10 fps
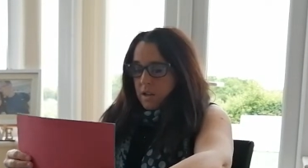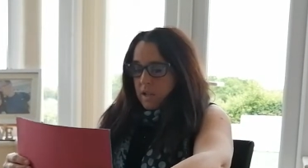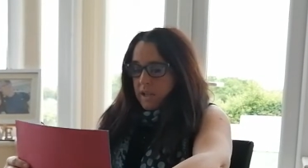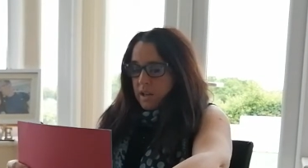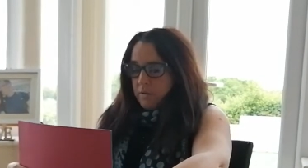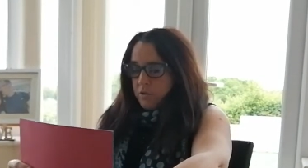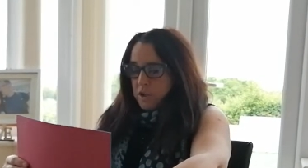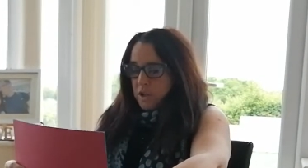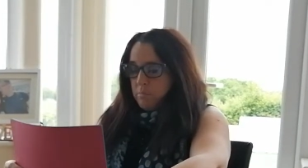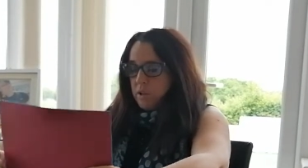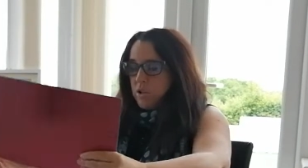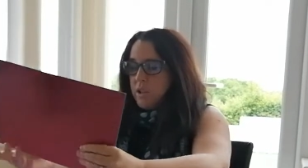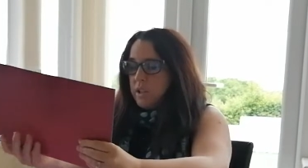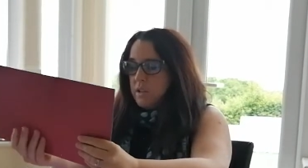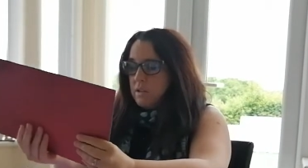Again, I've already hole punched
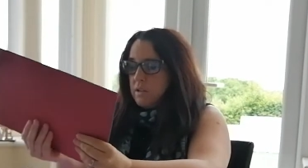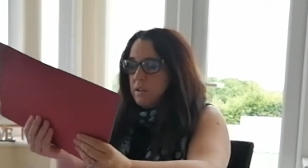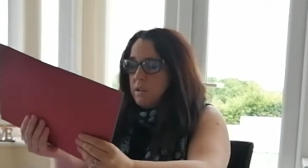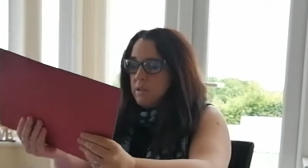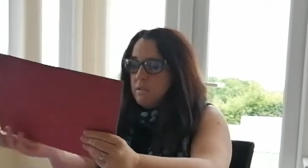these, just so